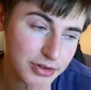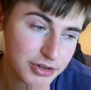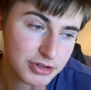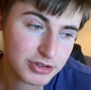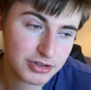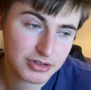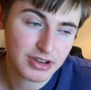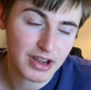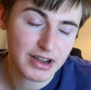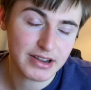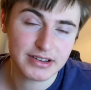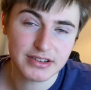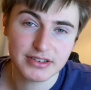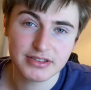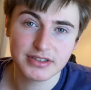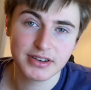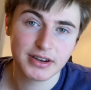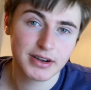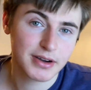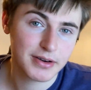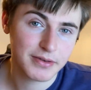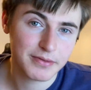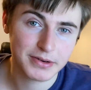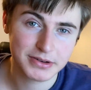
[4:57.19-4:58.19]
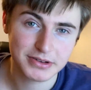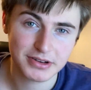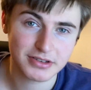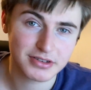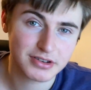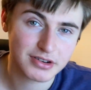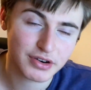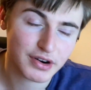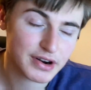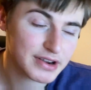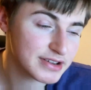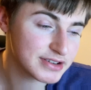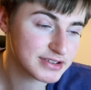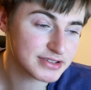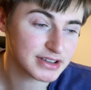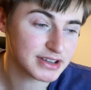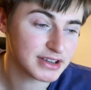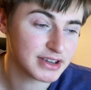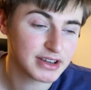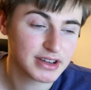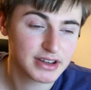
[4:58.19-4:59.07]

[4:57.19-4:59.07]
size, which is crazy.